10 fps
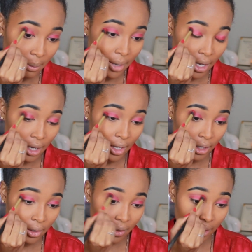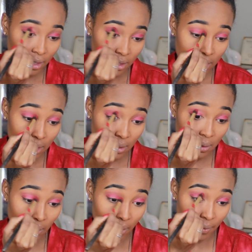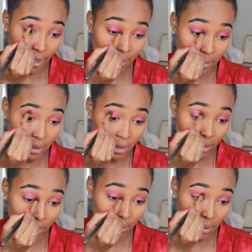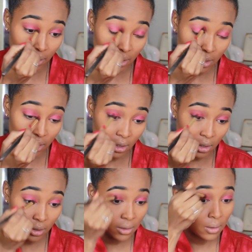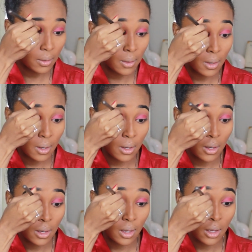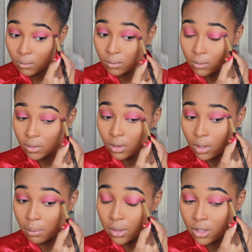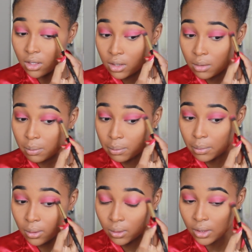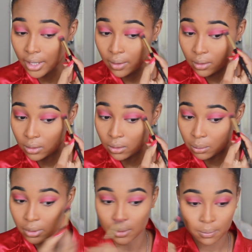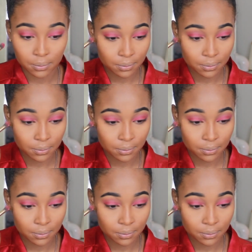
my crease, or right beneath my crease, I guess. I'm gonna just pull it out a little bit.